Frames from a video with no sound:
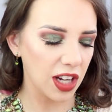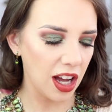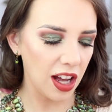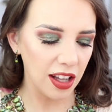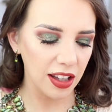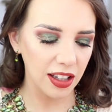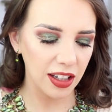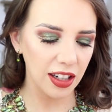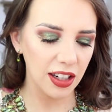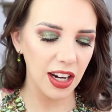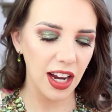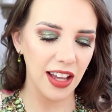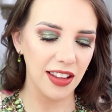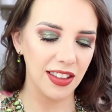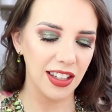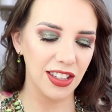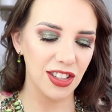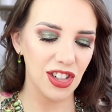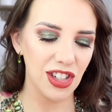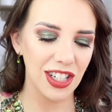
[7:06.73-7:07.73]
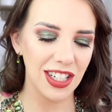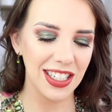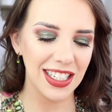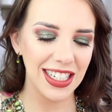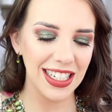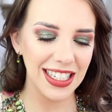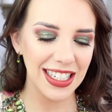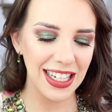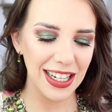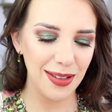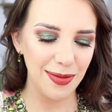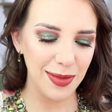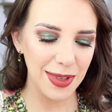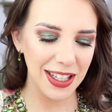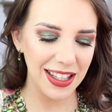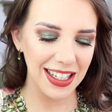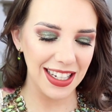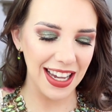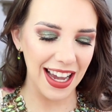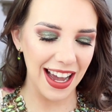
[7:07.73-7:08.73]
color and then she did get
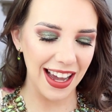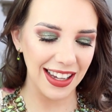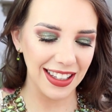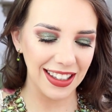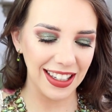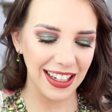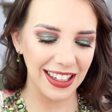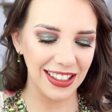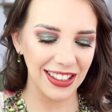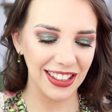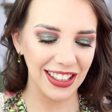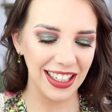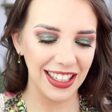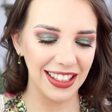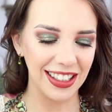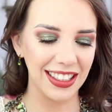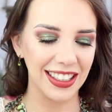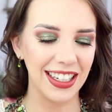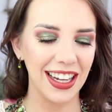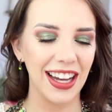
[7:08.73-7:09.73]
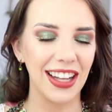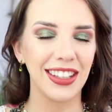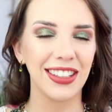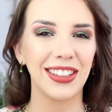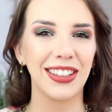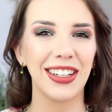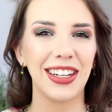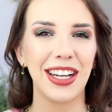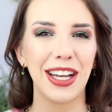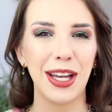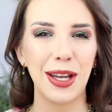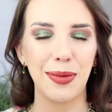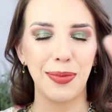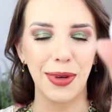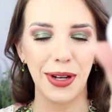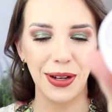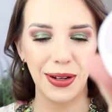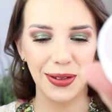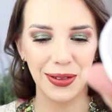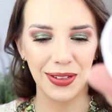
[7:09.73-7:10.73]
me the highlighter in the color
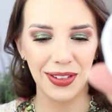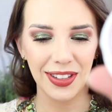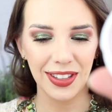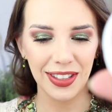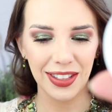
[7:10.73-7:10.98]
Hippo.